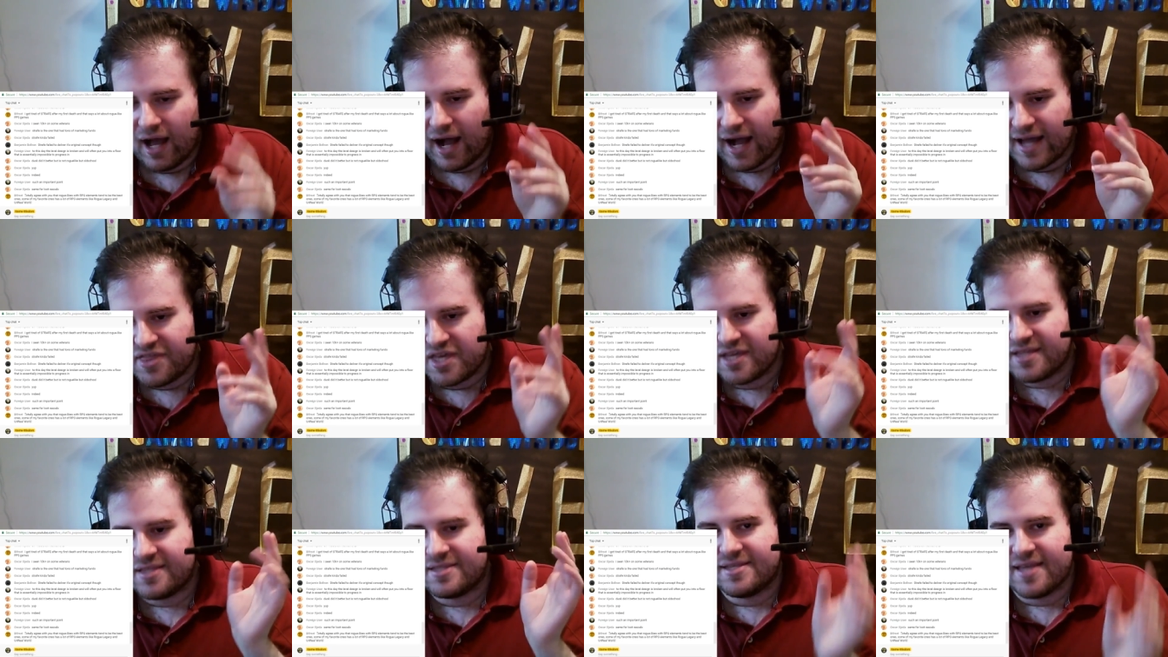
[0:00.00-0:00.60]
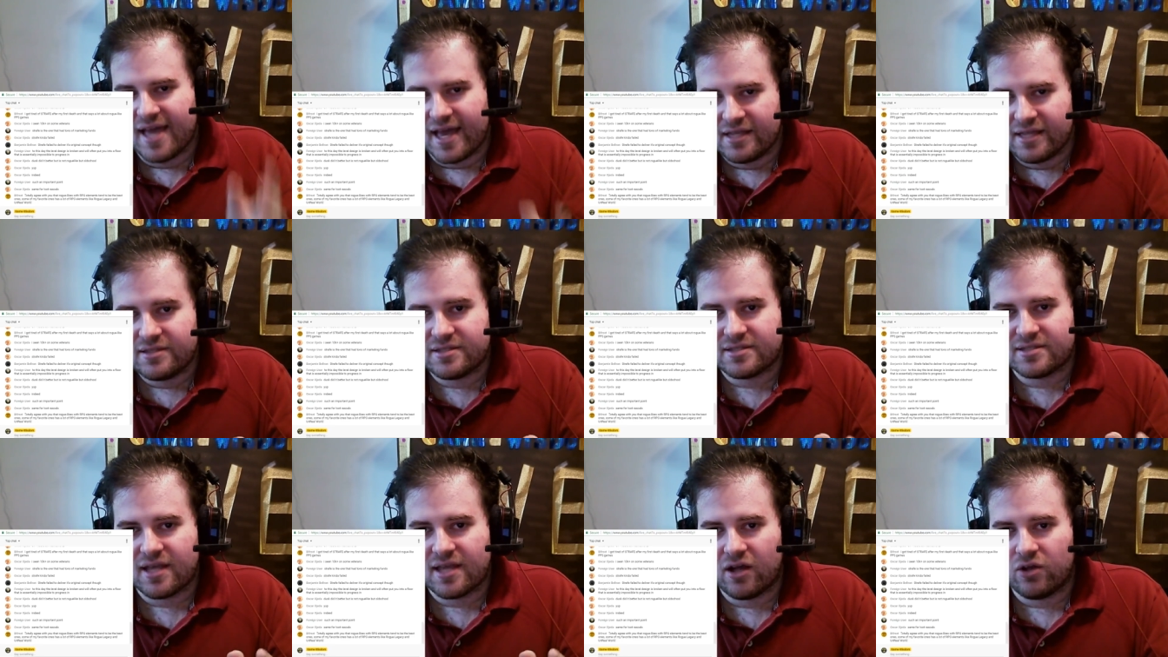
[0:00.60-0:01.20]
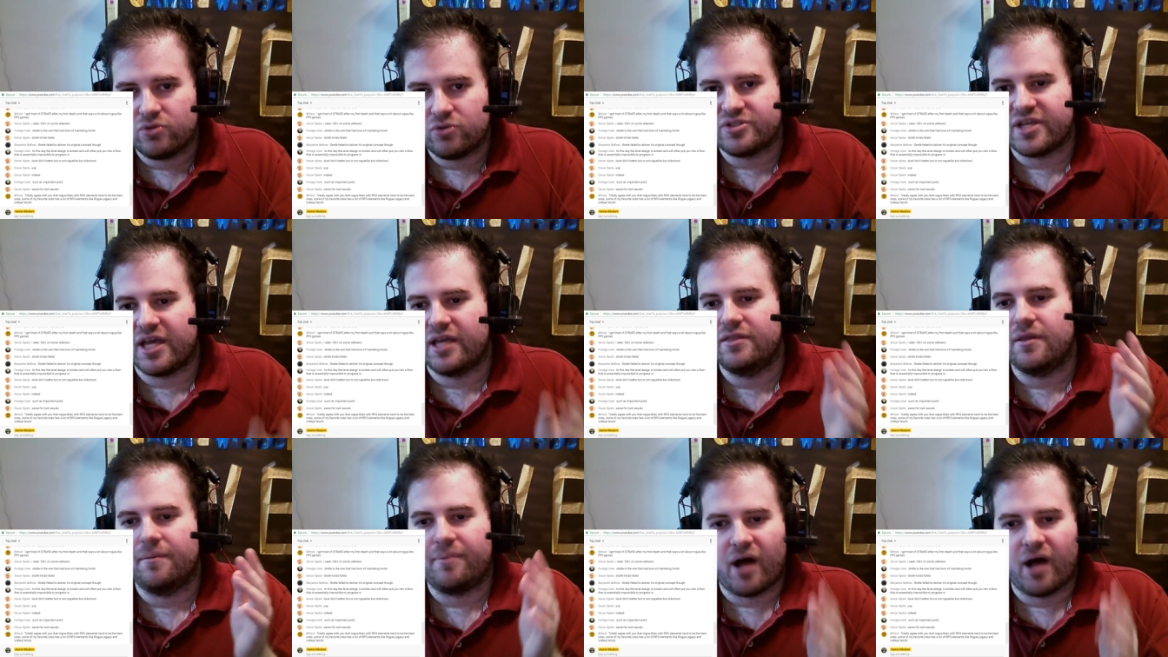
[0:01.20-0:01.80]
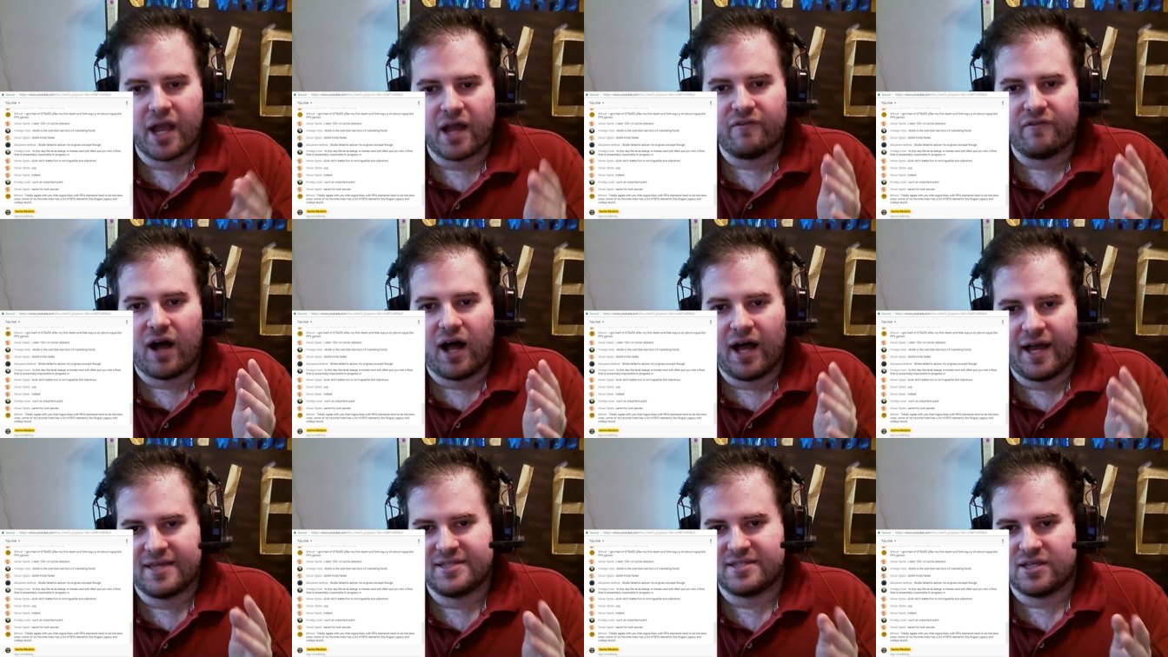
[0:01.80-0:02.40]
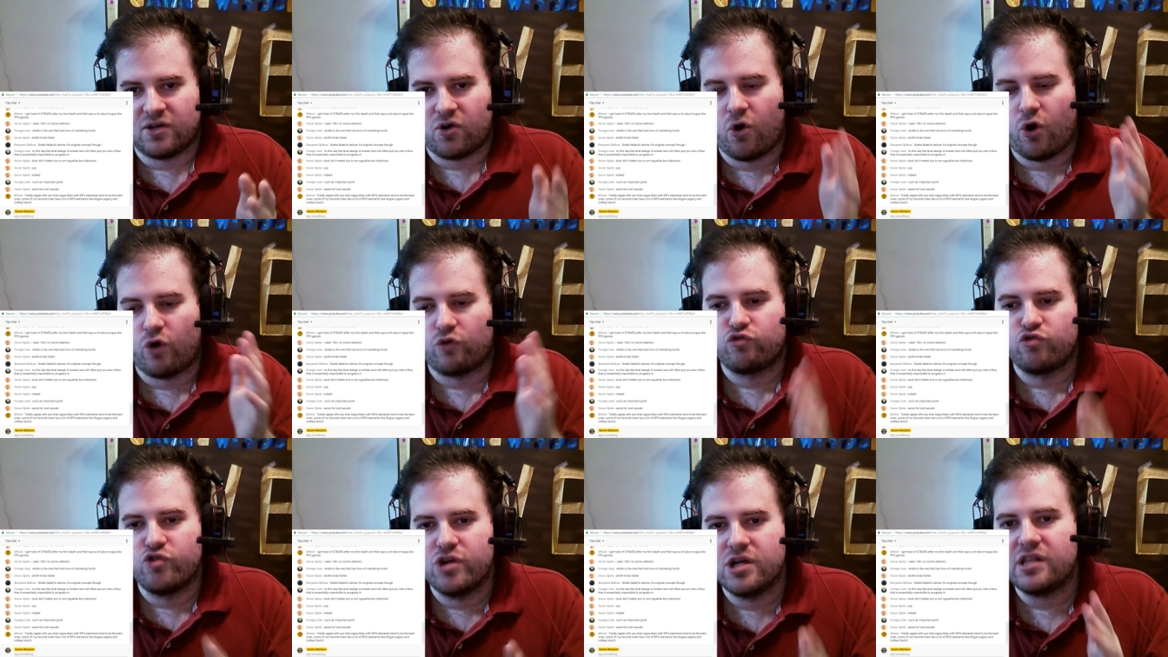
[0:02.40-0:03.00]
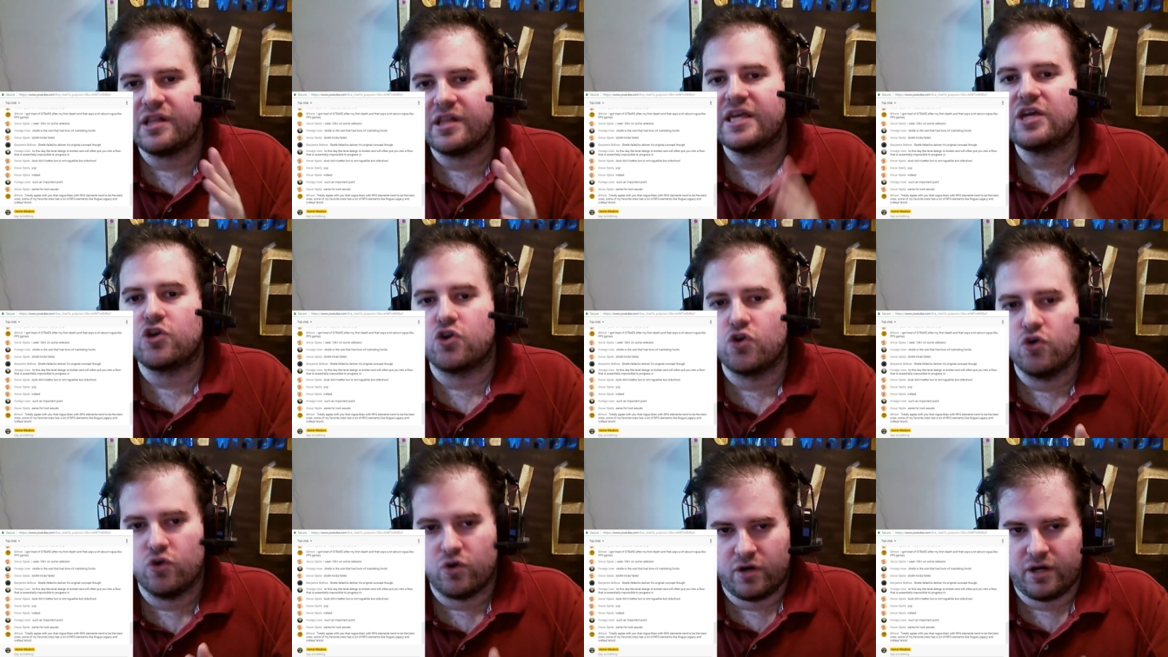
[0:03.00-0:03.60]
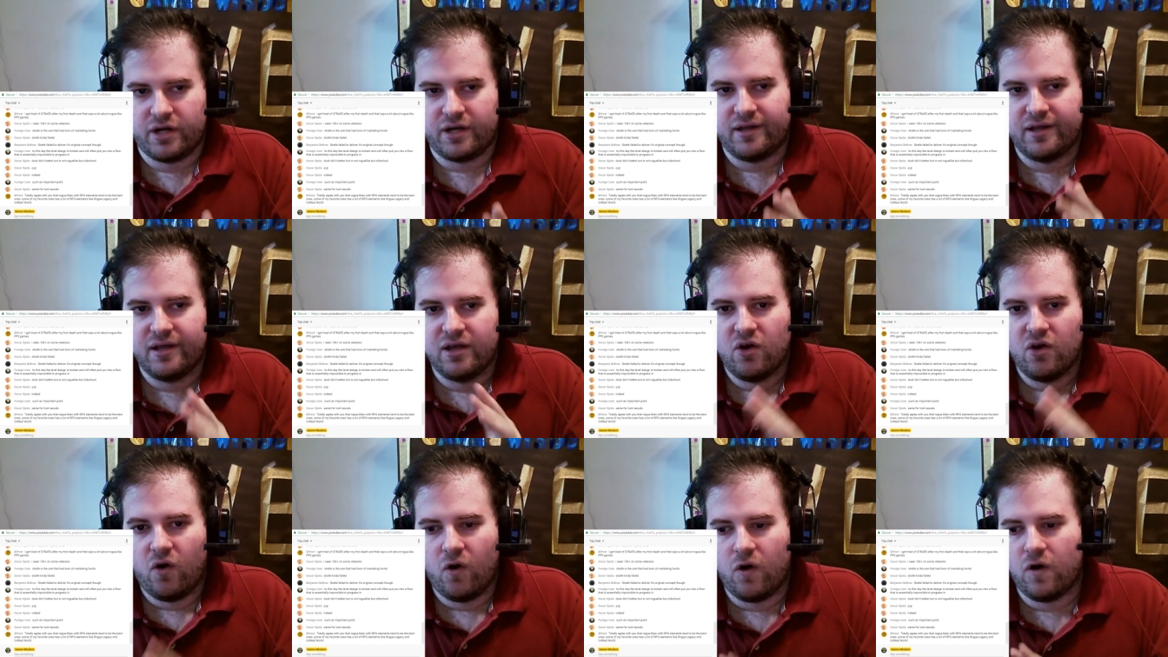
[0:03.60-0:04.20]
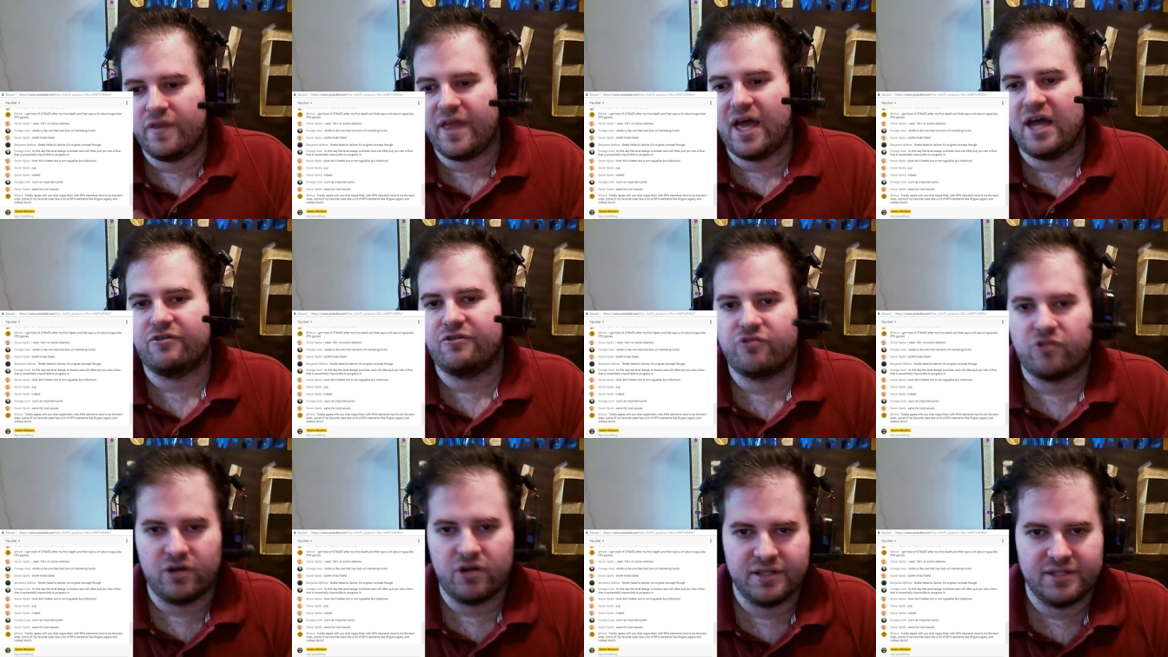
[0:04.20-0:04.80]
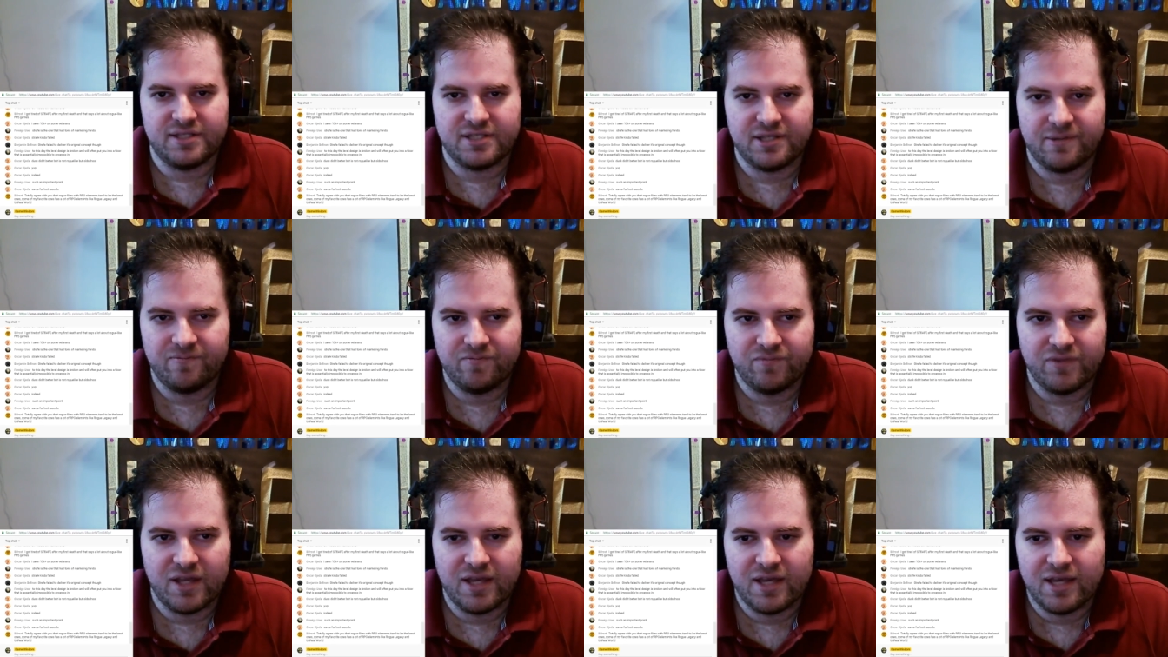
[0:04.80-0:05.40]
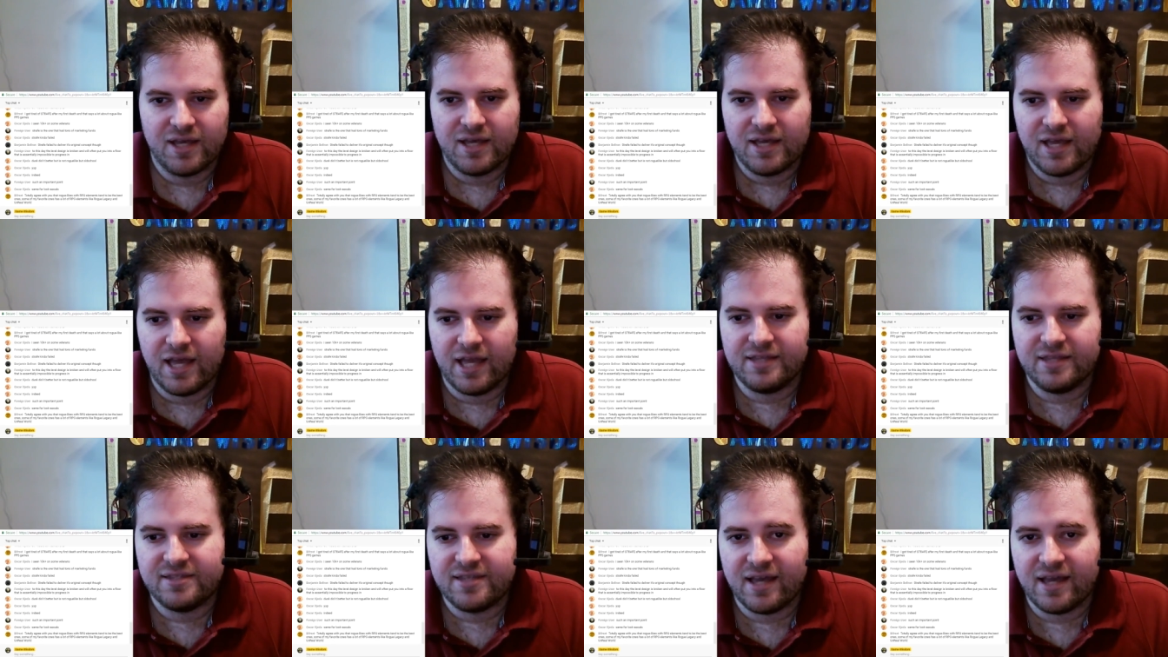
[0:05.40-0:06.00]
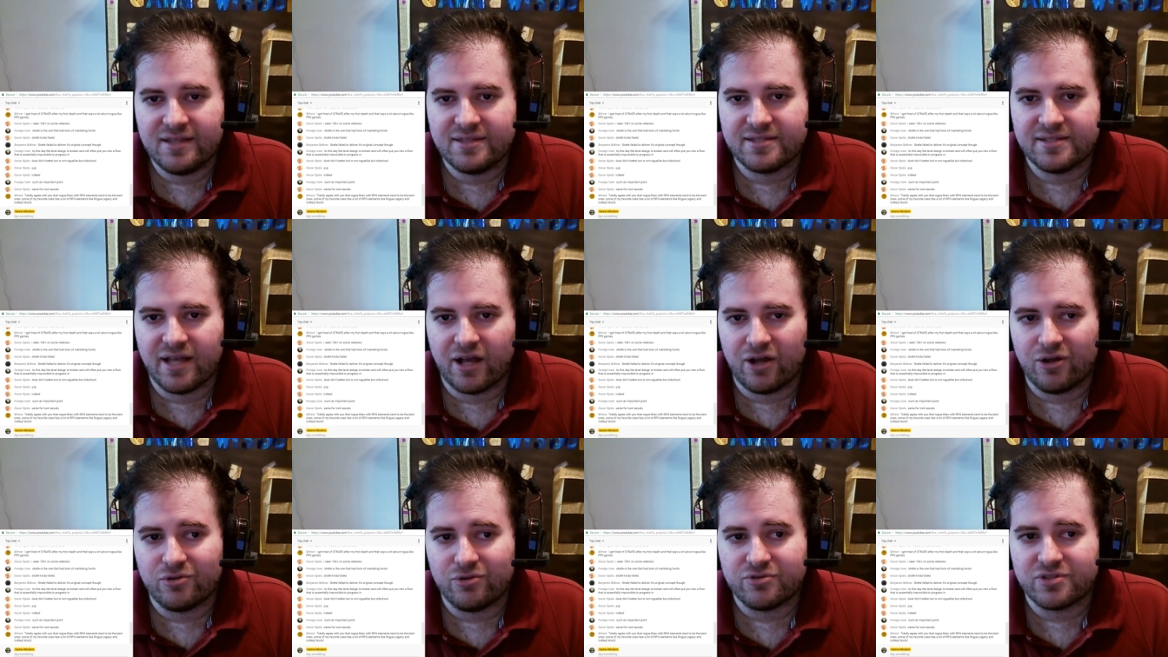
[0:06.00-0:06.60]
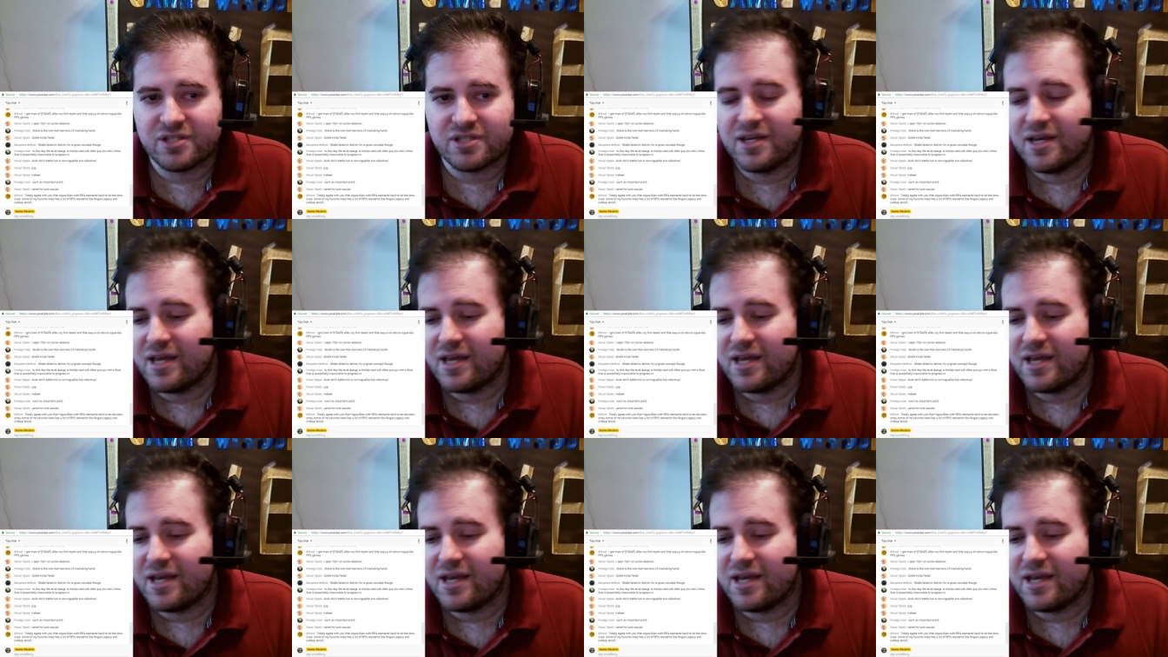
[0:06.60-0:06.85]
I think Dead Cells and the Binding of Isaac are really good on that front. In Dead Cells,